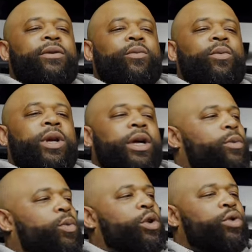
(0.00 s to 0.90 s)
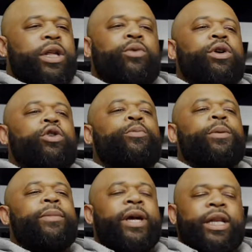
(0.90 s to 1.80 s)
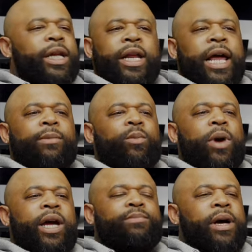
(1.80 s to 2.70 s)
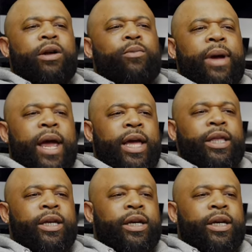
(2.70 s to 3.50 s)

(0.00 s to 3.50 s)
when you dealing with a group of men that ain't raised by no man,